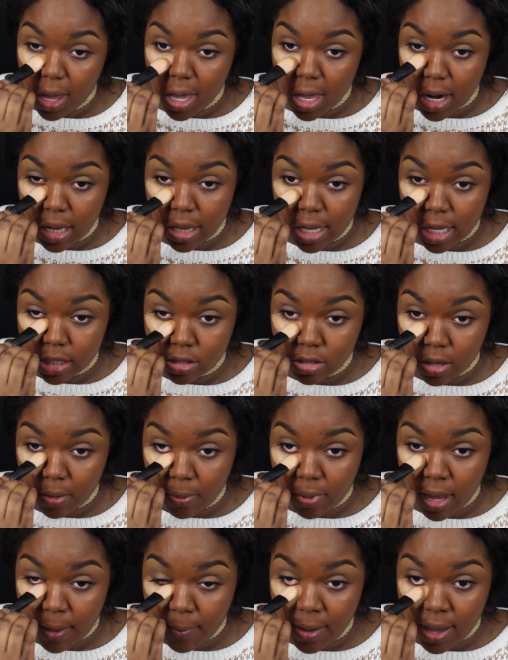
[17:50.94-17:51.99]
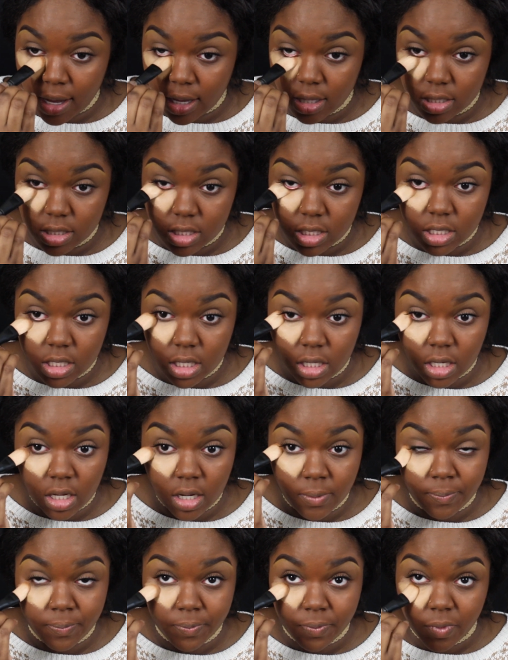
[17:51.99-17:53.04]
And I like to apply my
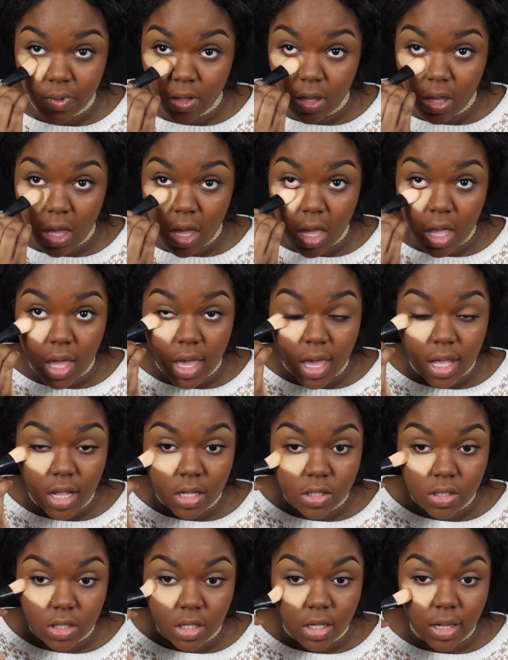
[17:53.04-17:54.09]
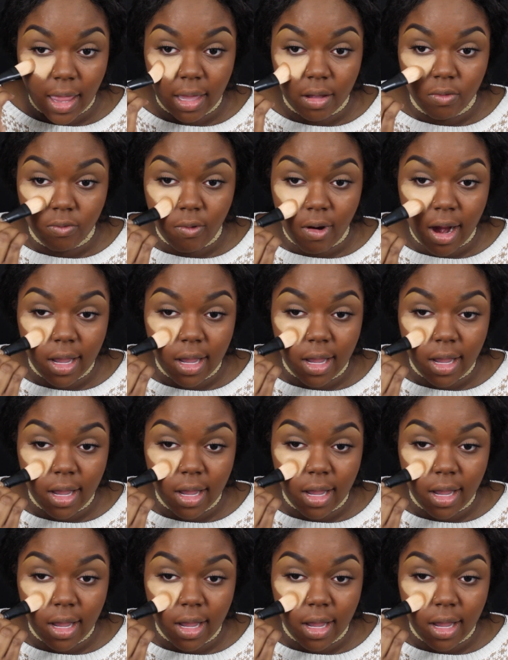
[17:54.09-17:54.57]
concealer like